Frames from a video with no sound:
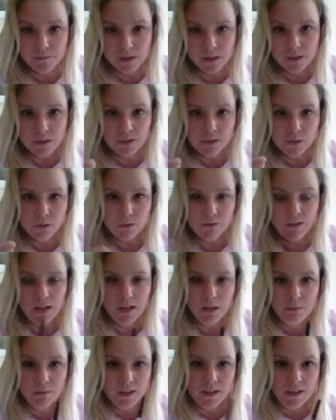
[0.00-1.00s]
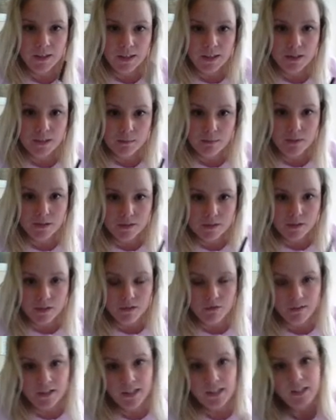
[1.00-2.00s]
So if I bring x plus
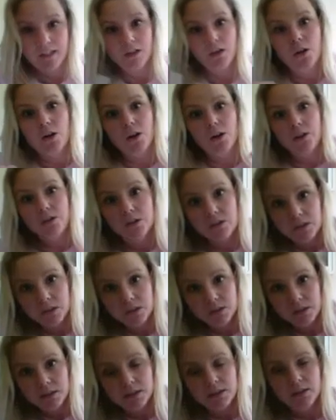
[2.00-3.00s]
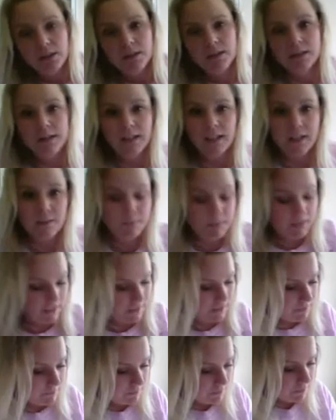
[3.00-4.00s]
3 out, I'm
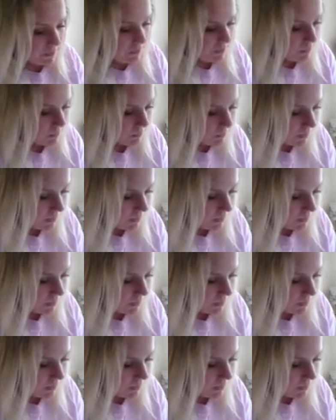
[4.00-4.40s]
left with